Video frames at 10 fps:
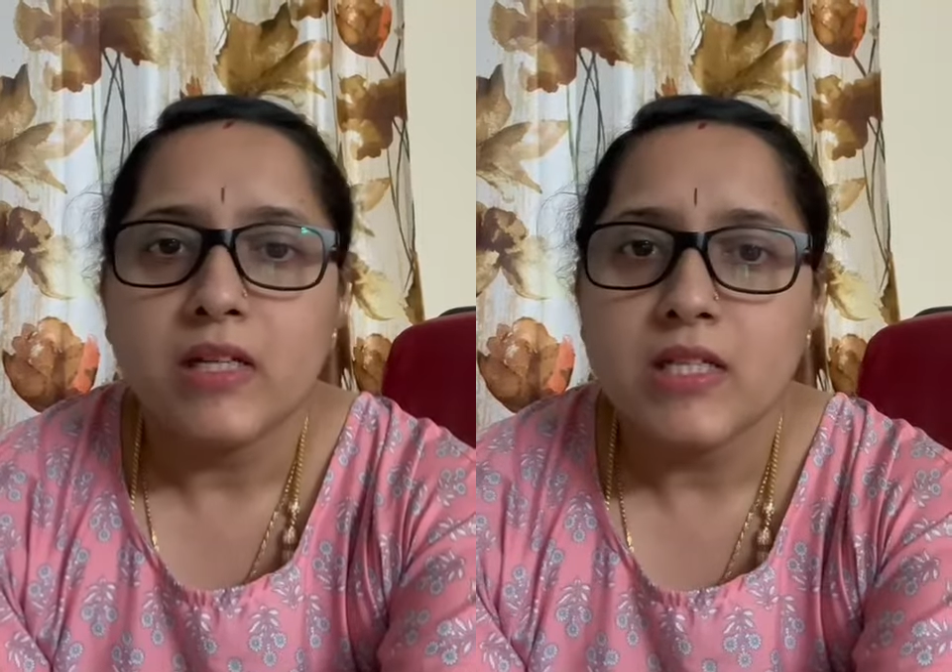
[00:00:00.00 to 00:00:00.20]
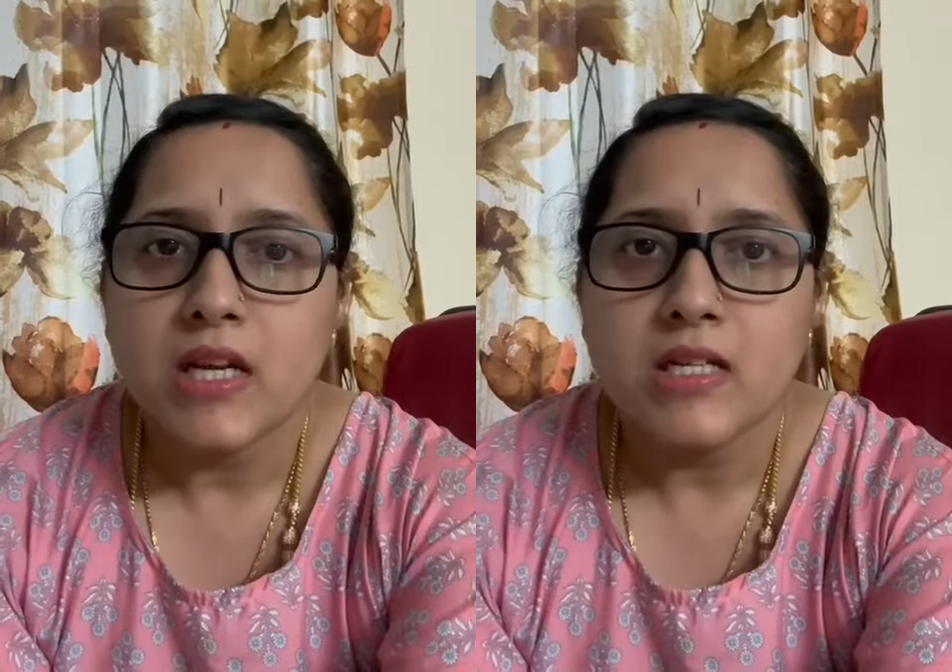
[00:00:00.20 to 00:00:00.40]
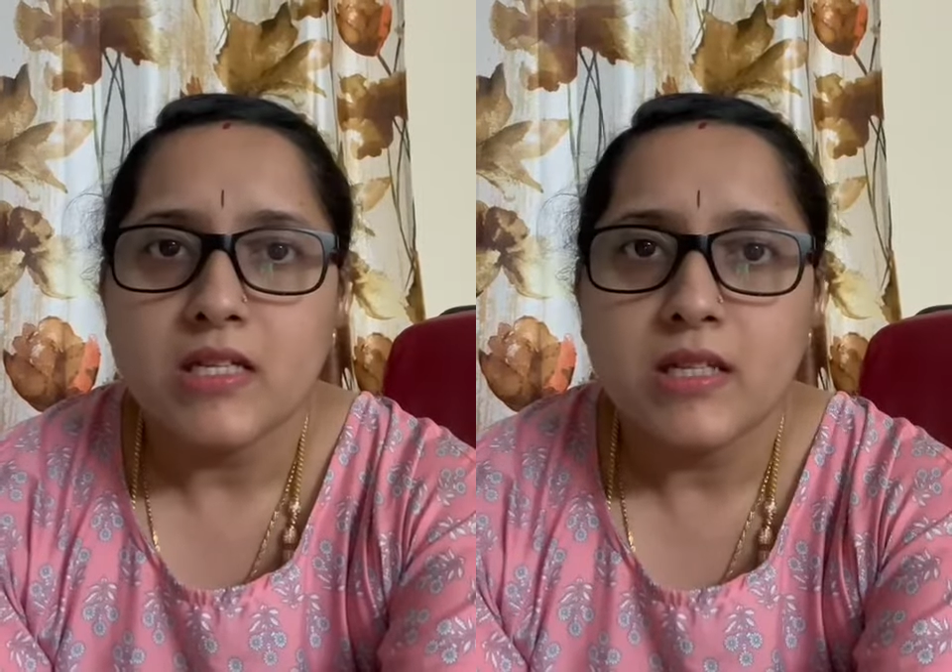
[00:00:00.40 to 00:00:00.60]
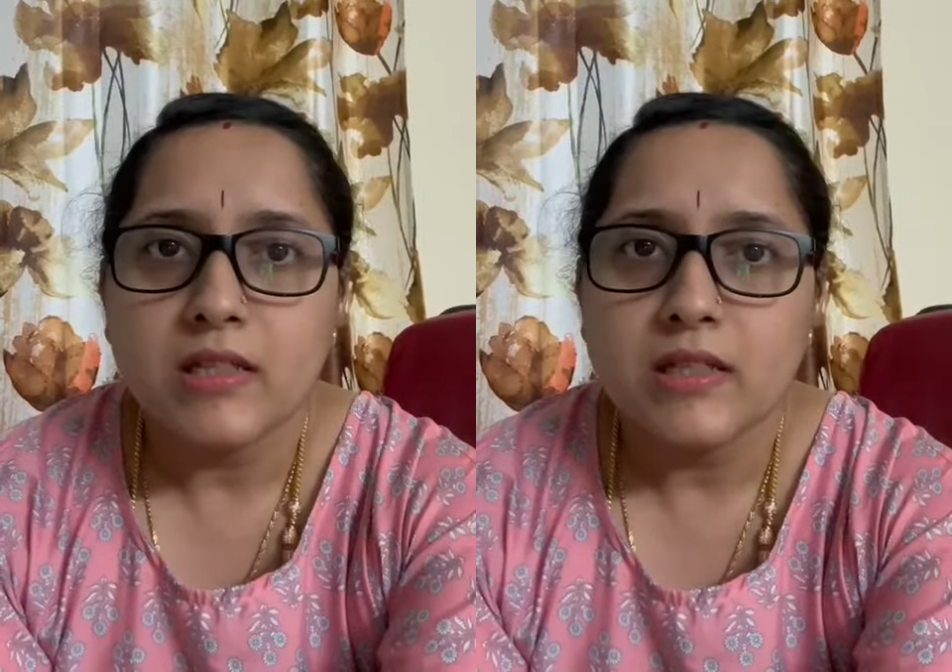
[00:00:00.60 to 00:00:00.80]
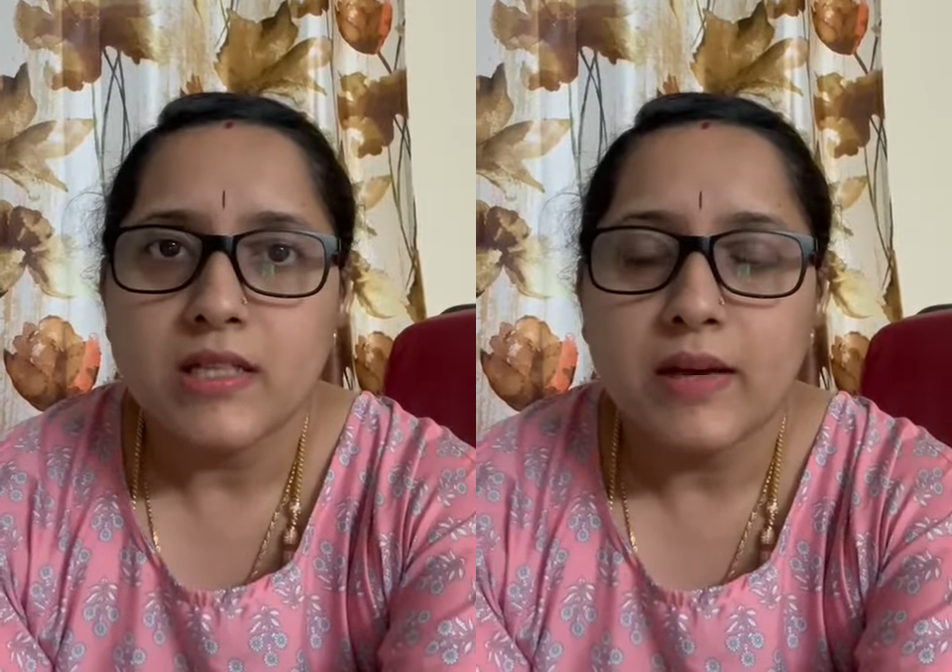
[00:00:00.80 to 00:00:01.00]
changes that
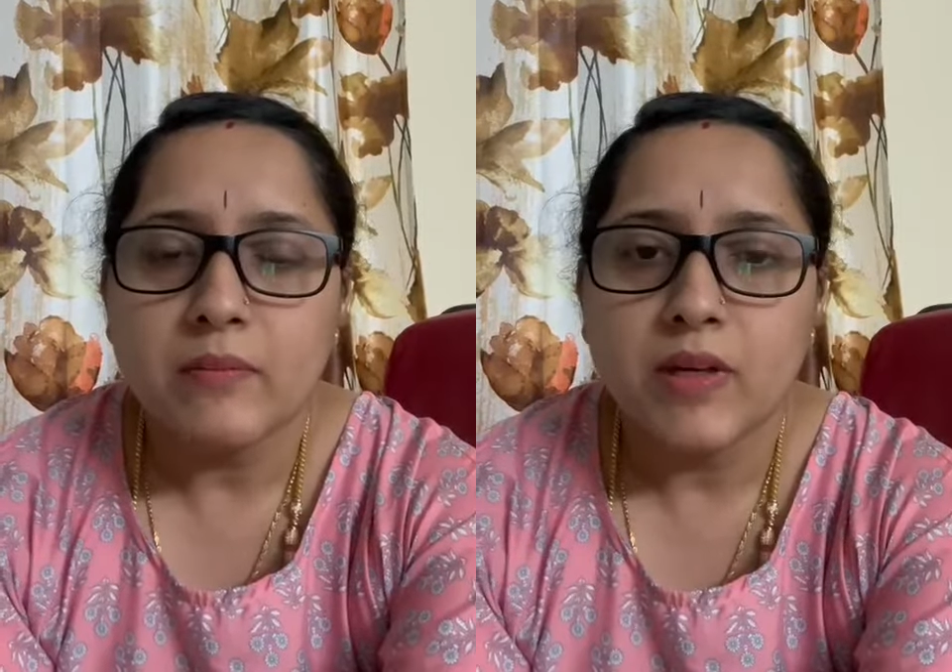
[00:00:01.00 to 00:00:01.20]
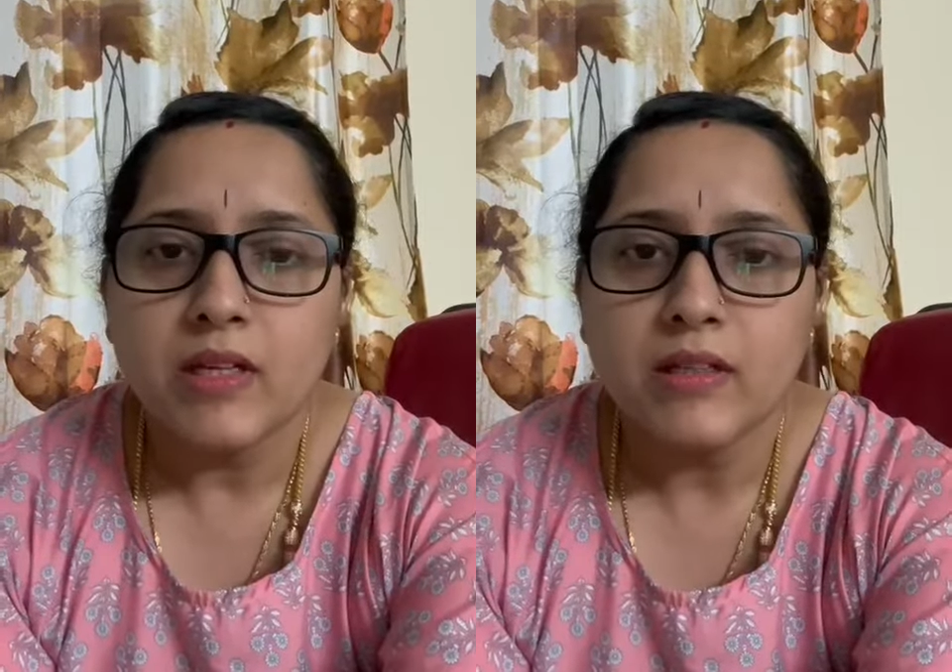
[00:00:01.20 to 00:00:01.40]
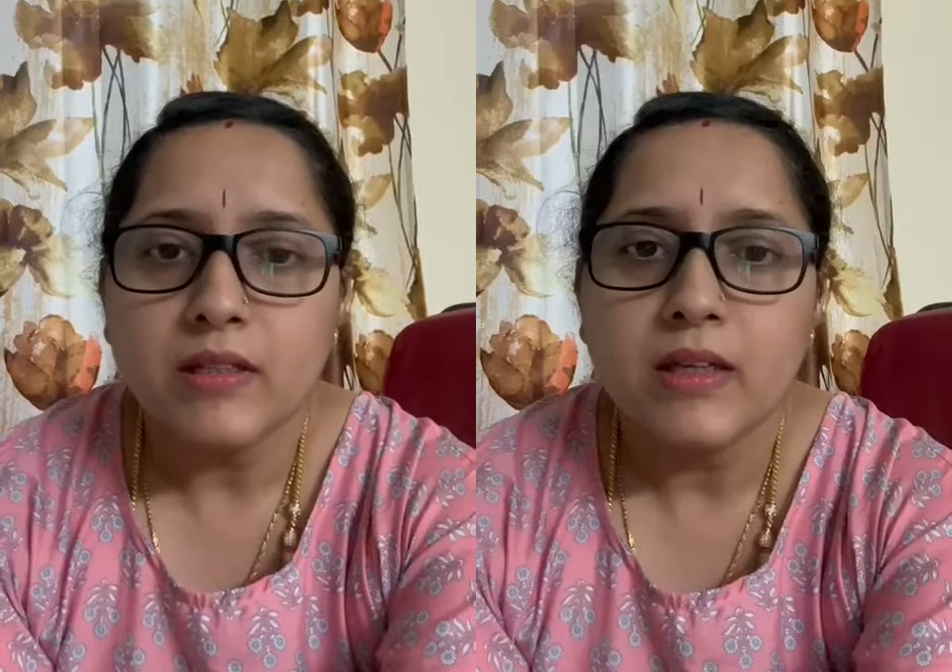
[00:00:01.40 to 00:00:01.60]
is happening.